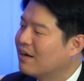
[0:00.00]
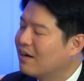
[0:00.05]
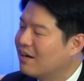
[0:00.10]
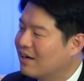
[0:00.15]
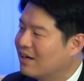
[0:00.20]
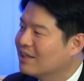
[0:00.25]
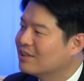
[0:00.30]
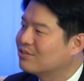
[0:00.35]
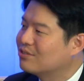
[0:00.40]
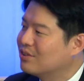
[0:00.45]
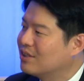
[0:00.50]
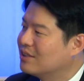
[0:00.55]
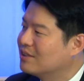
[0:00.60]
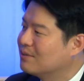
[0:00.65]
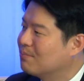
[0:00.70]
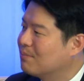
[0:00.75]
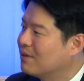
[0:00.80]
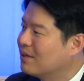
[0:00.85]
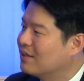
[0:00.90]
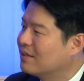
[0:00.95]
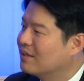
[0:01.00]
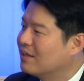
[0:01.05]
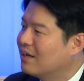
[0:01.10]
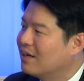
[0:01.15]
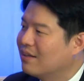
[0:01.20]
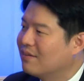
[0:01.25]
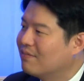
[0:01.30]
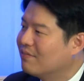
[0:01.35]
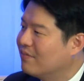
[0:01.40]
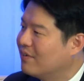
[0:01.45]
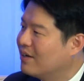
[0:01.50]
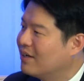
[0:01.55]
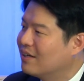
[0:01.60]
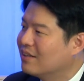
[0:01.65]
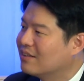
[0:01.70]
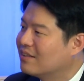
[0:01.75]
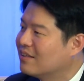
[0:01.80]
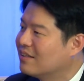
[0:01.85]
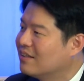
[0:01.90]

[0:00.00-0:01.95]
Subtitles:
heart transplant and VAD,